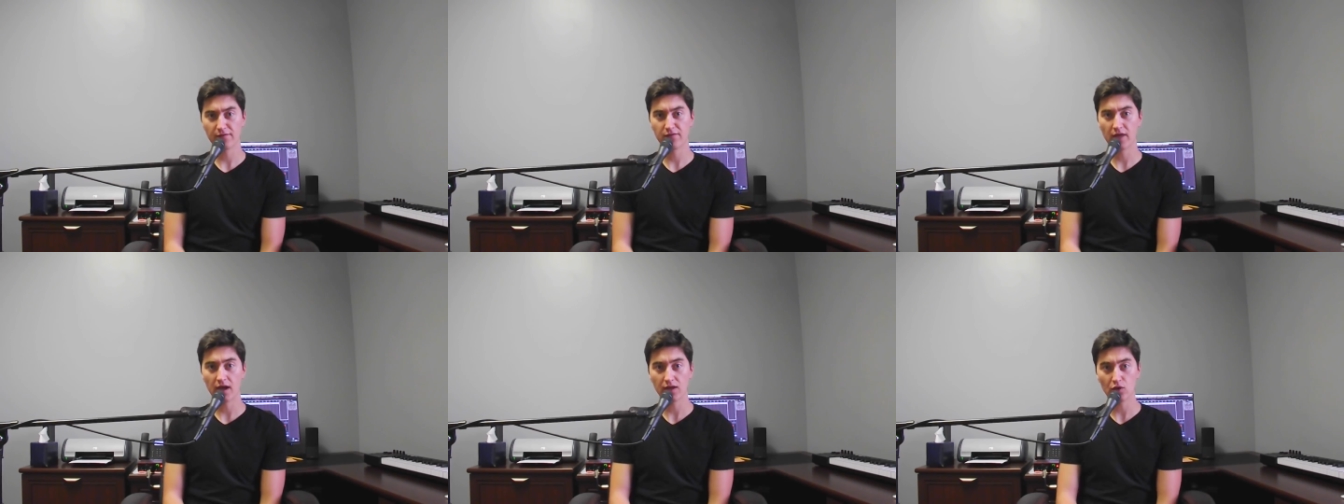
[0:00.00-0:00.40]

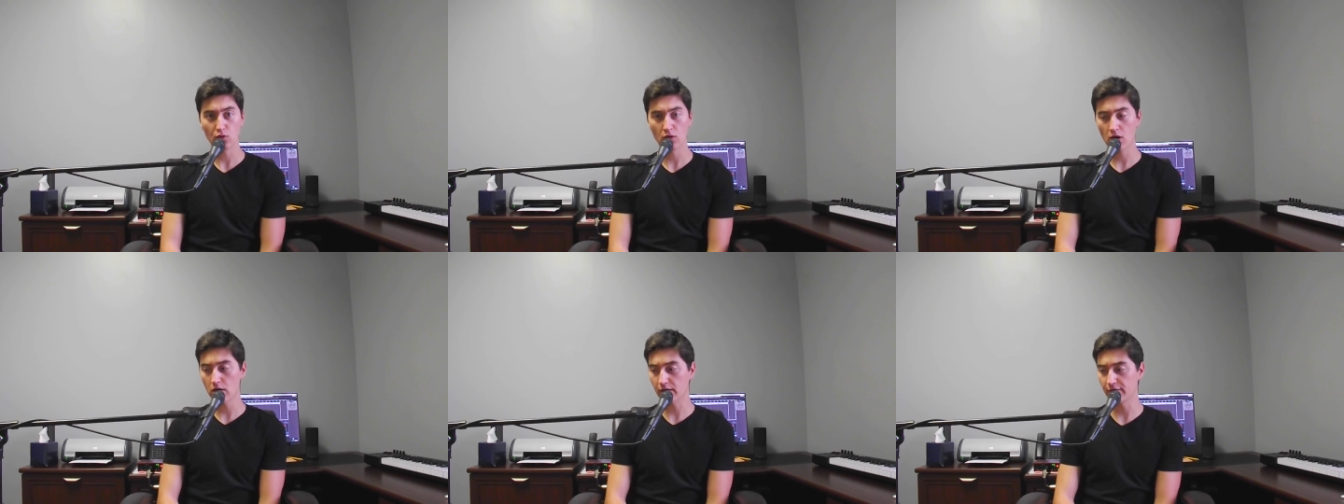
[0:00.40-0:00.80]
that, you
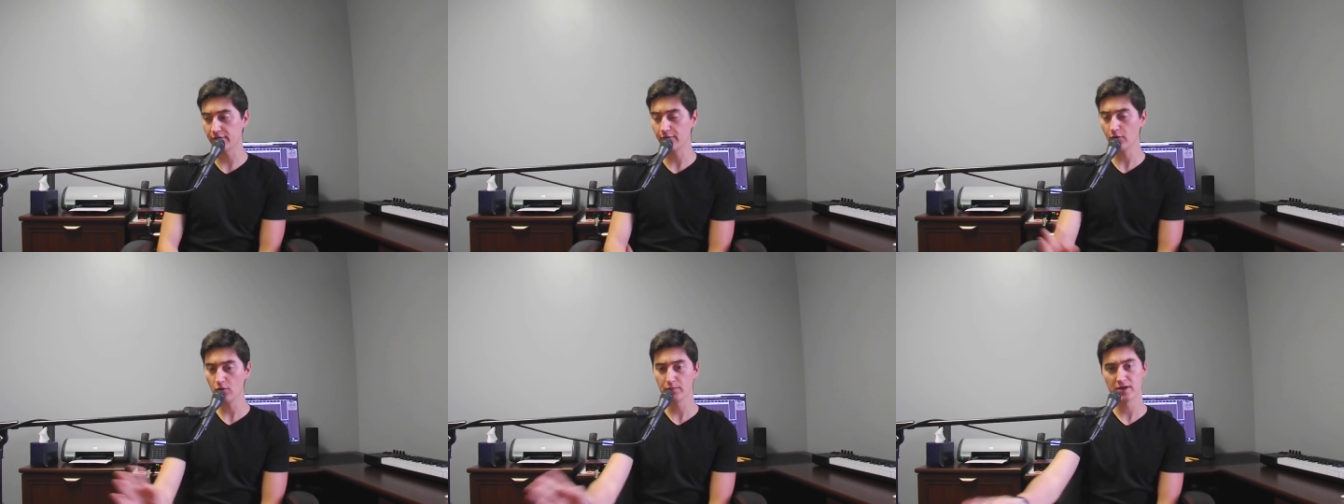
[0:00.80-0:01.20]
are already
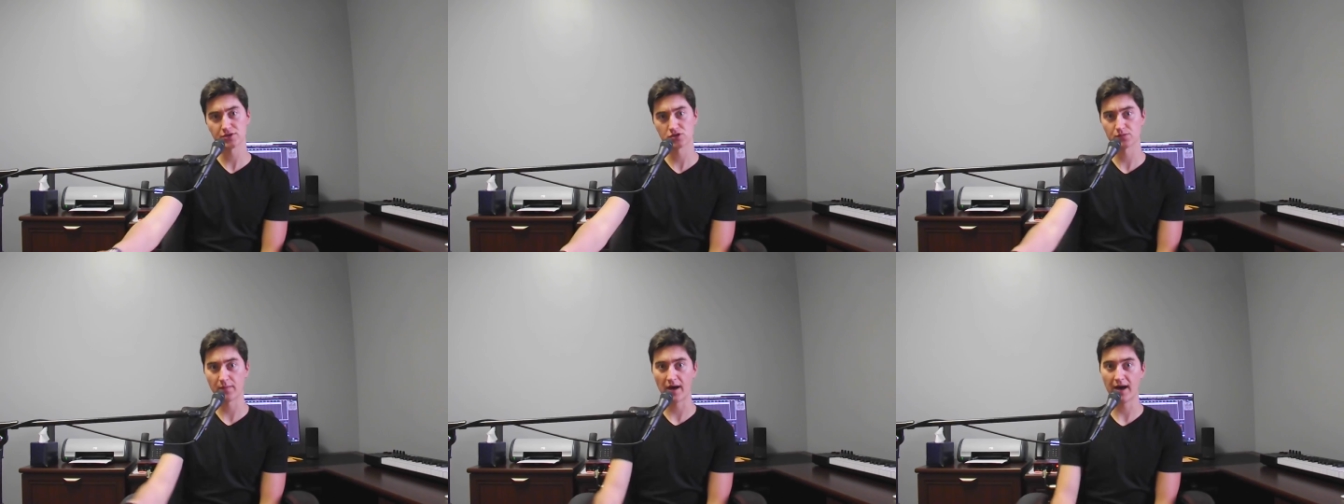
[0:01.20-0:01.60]
4
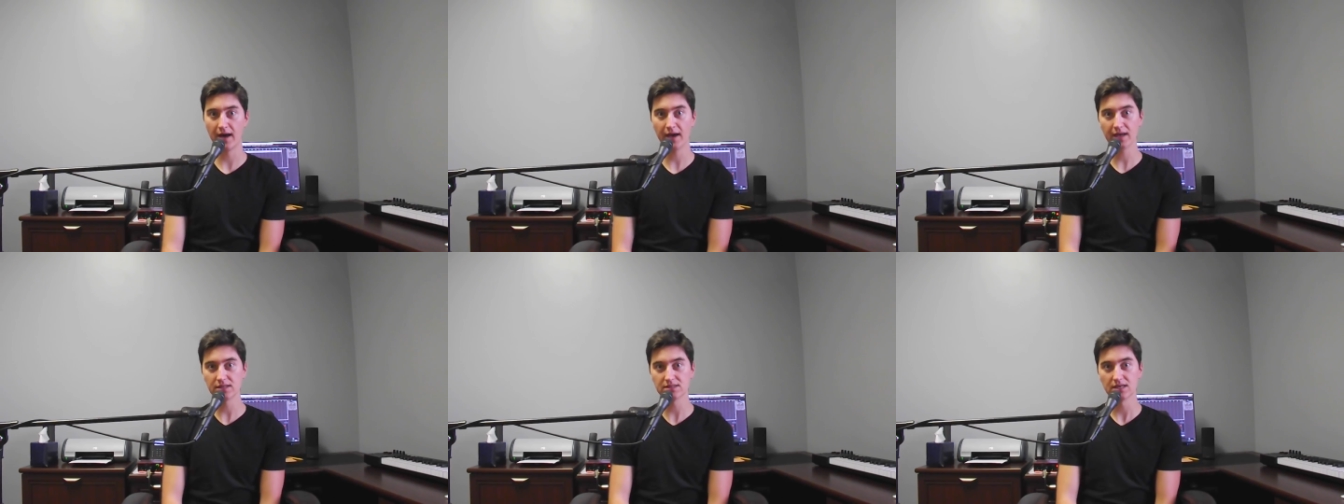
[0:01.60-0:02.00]
measures
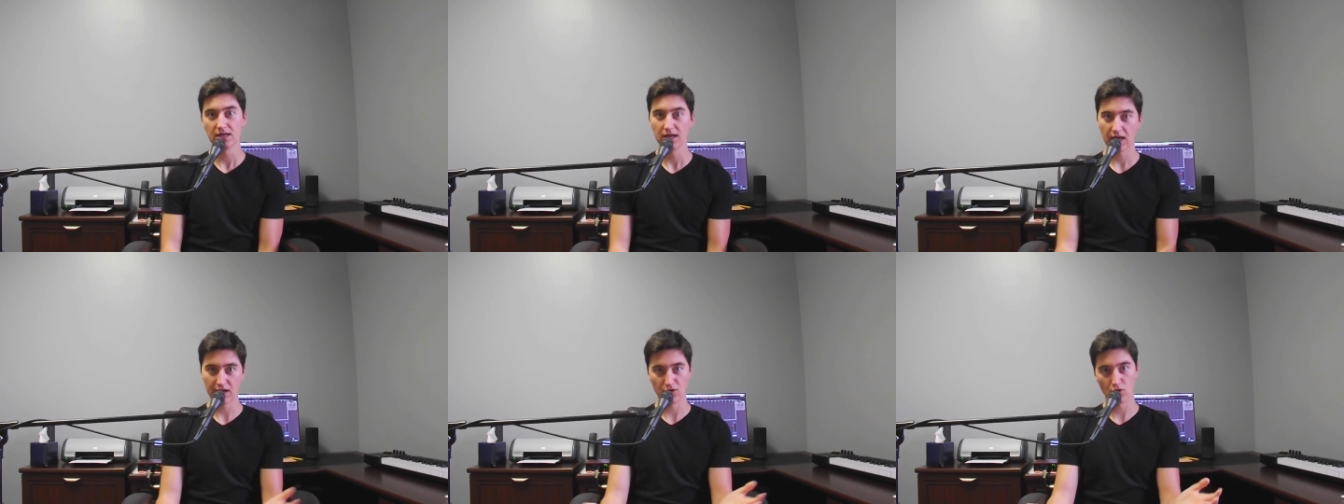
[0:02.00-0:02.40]
behind
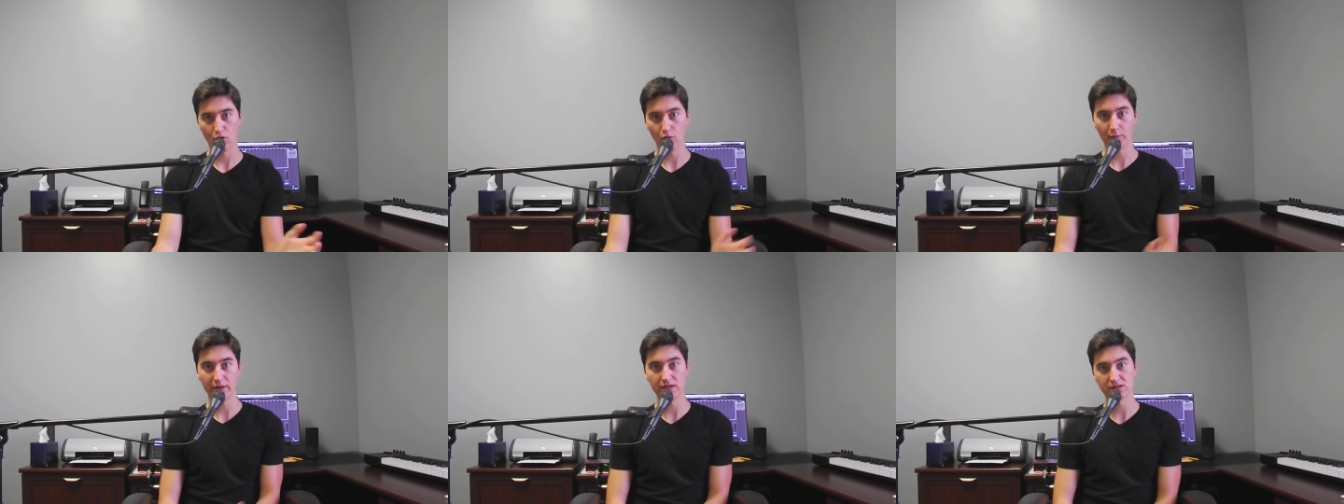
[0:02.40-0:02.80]
and your
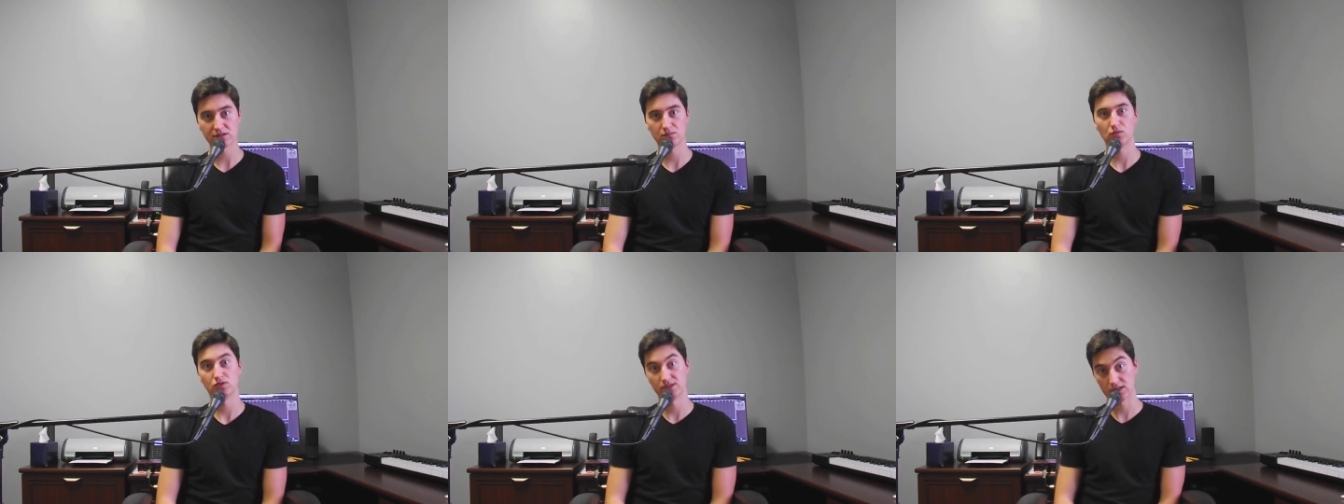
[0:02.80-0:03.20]
whole piece of
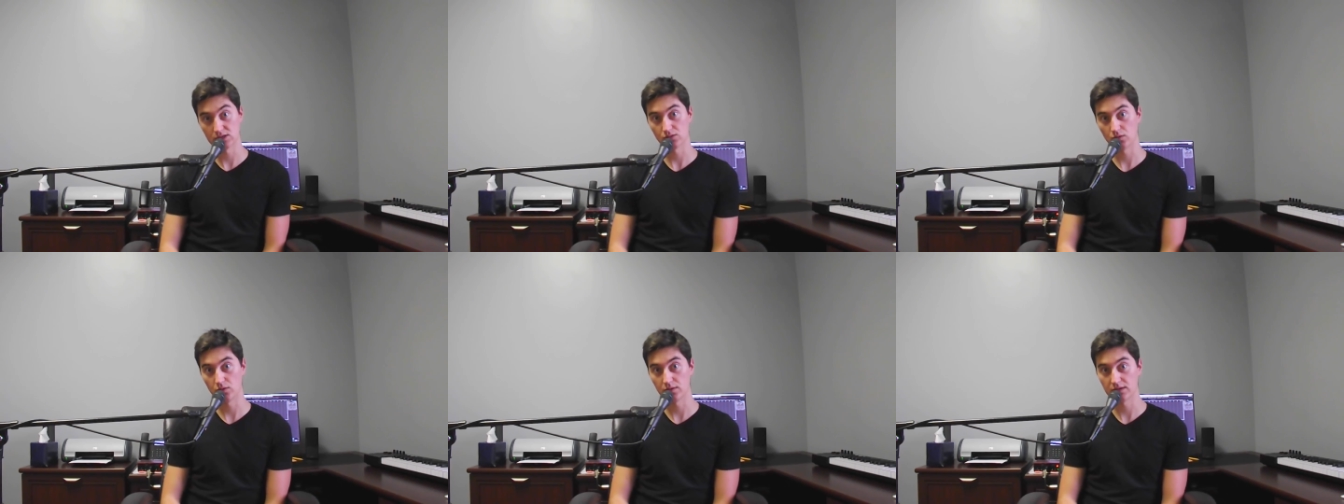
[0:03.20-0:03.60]
music is
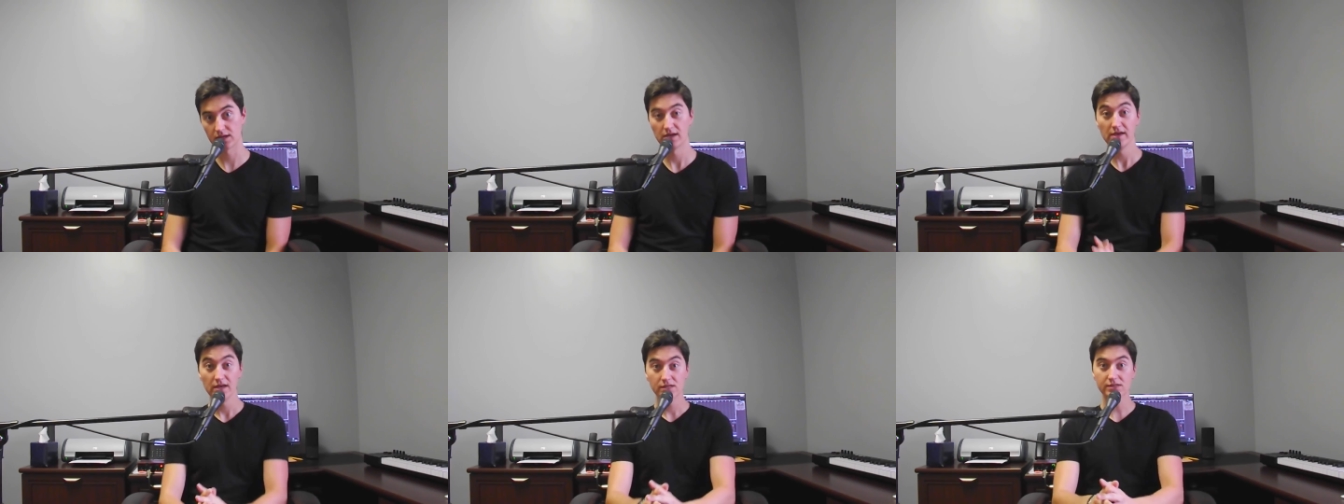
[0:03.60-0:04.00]
ruined.
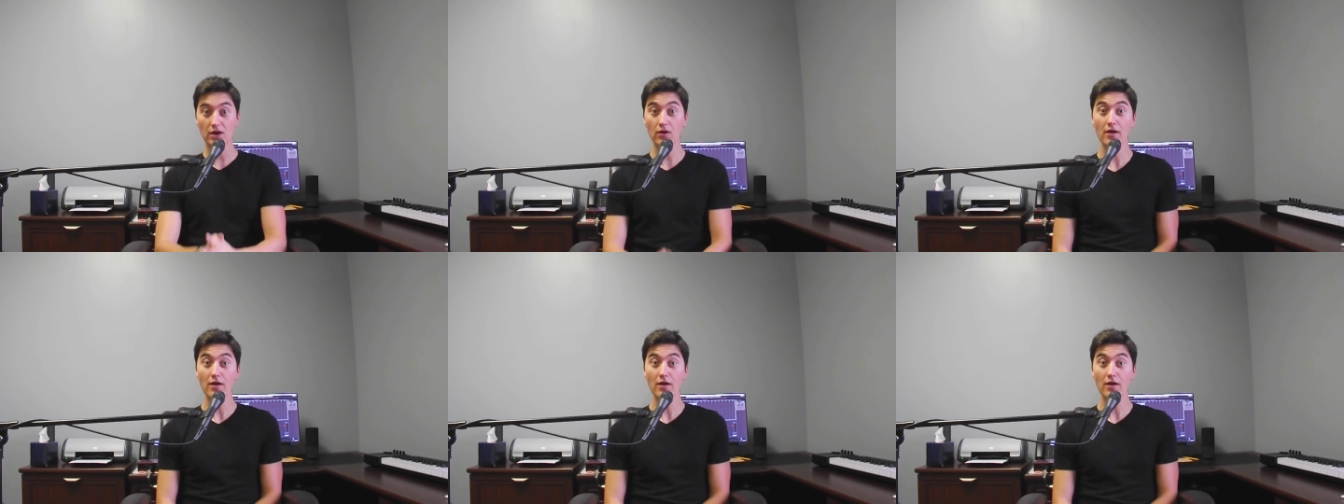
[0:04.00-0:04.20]
So